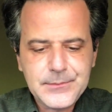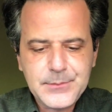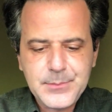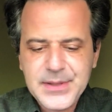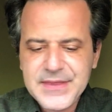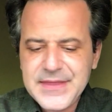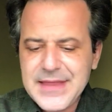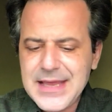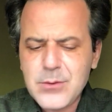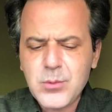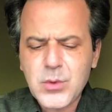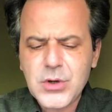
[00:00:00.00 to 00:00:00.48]

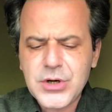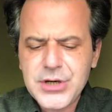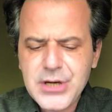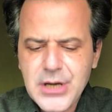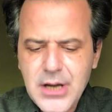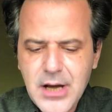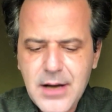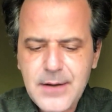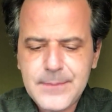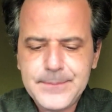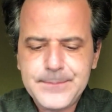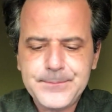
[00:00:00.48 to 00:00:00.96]
But they were
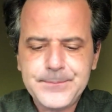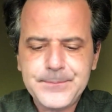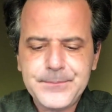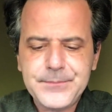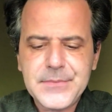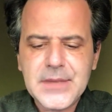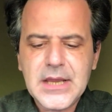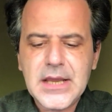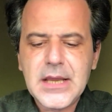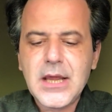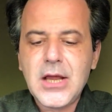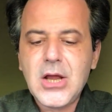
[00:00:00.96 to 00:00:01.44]
numb,
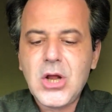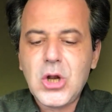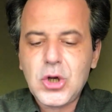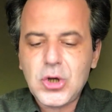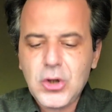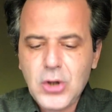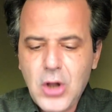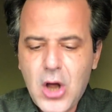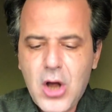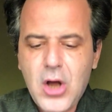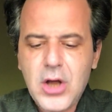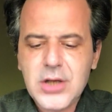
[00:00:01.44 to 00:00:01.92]

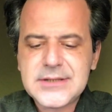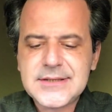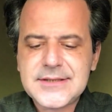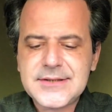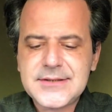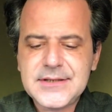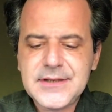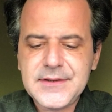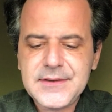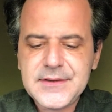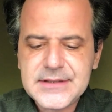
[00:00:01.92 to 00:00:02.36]
lost